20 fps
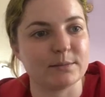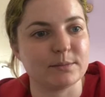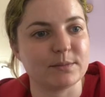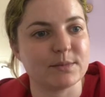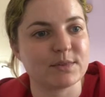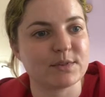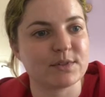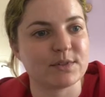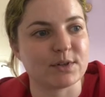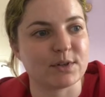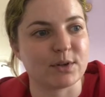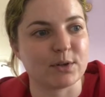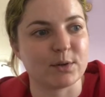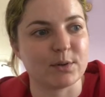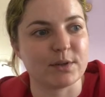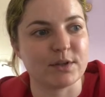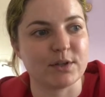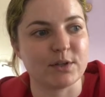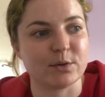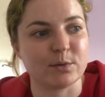So
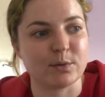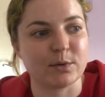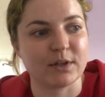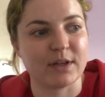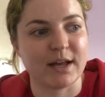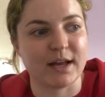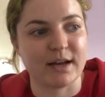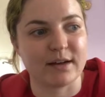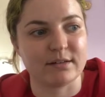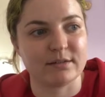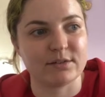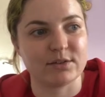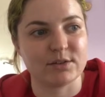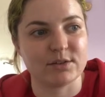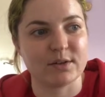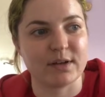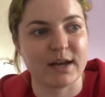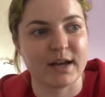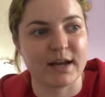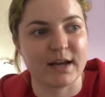you will have to
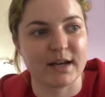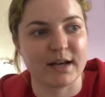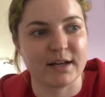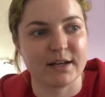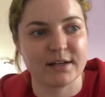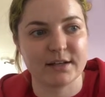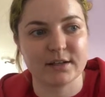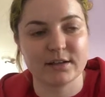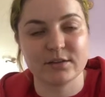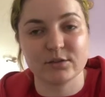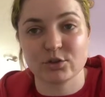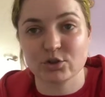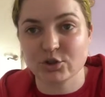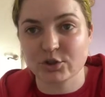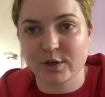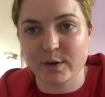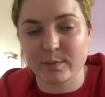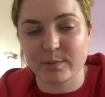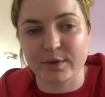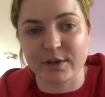add the
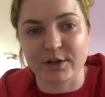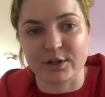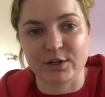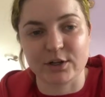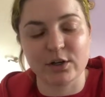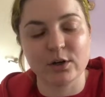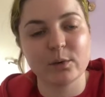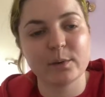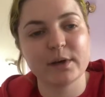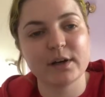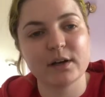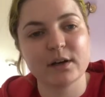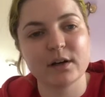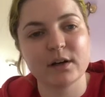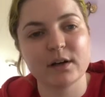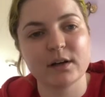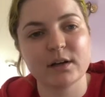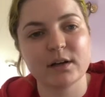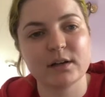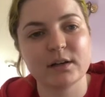trip that you're going
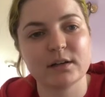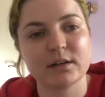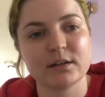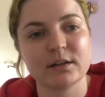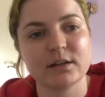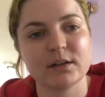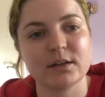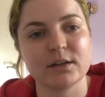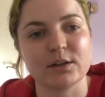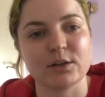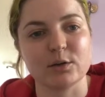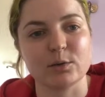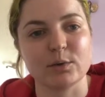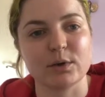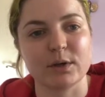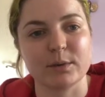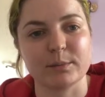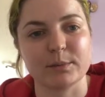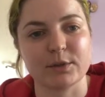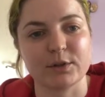on, you will
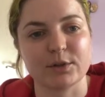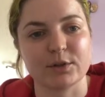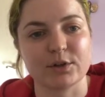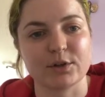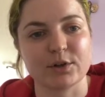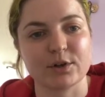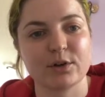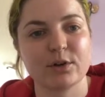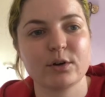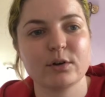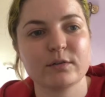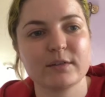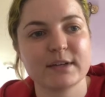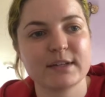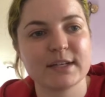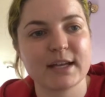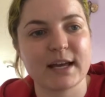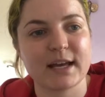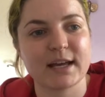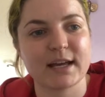upload your COVID
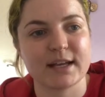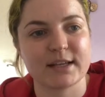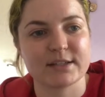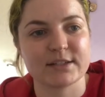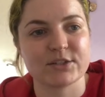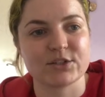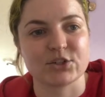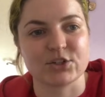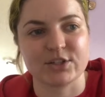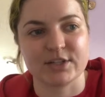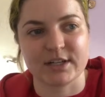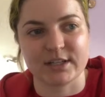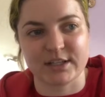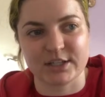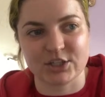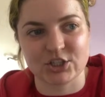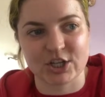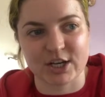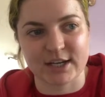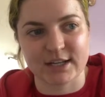test, your daily
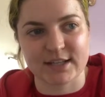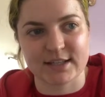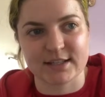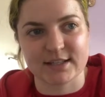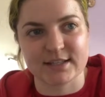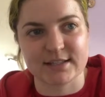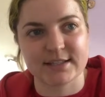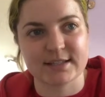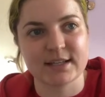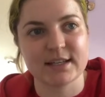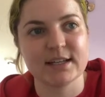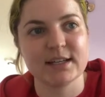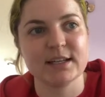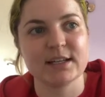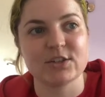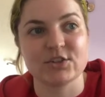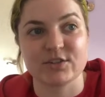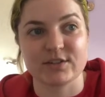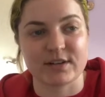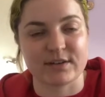check-ins,
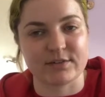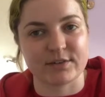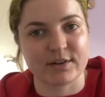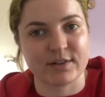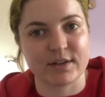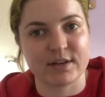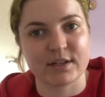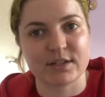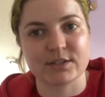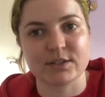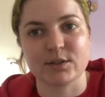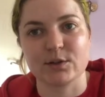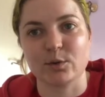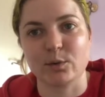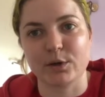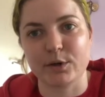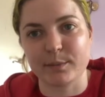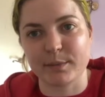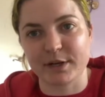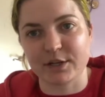just everything. So you'll
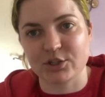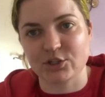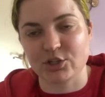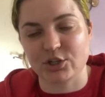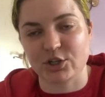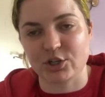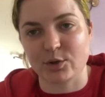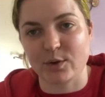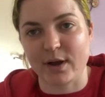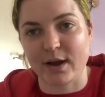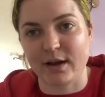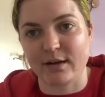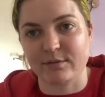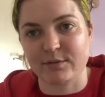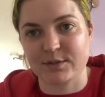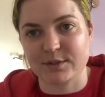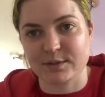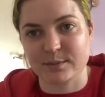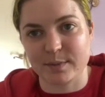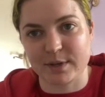want to make sure you have
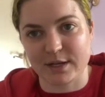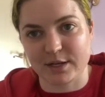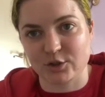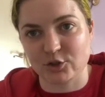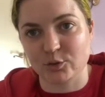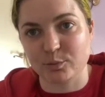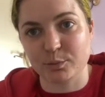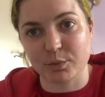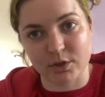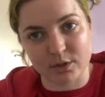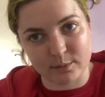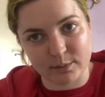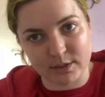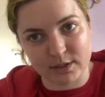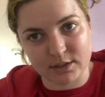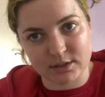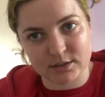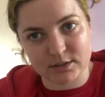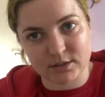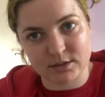this page
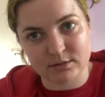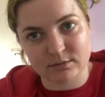bookmarked.